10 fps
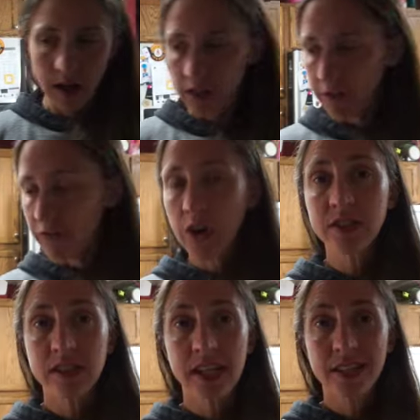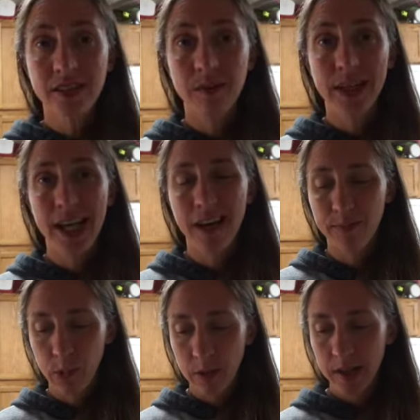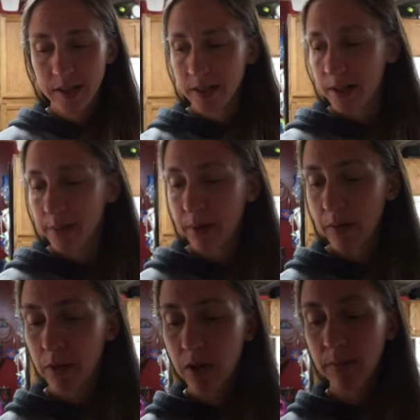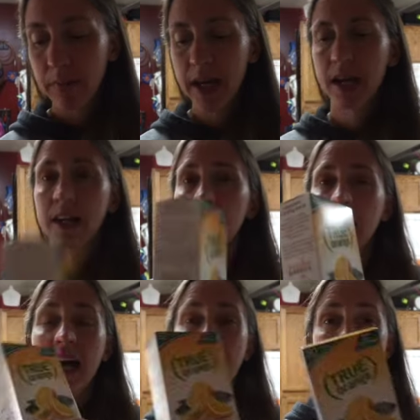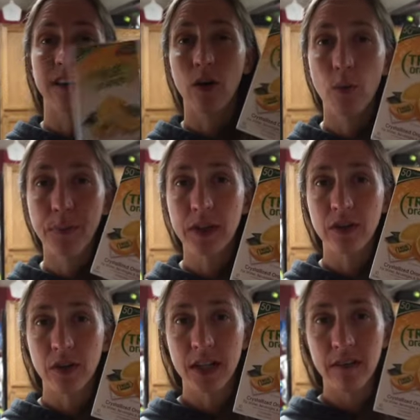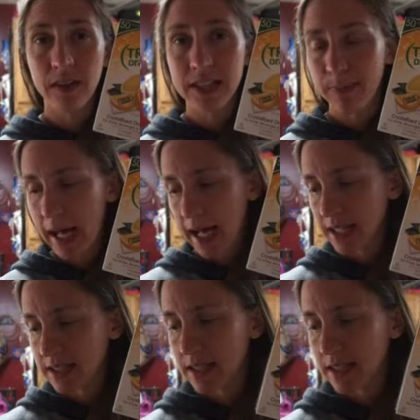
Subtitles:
The first thing is going to be kind of boring, but we're going to make I gotta open 30 of these packs,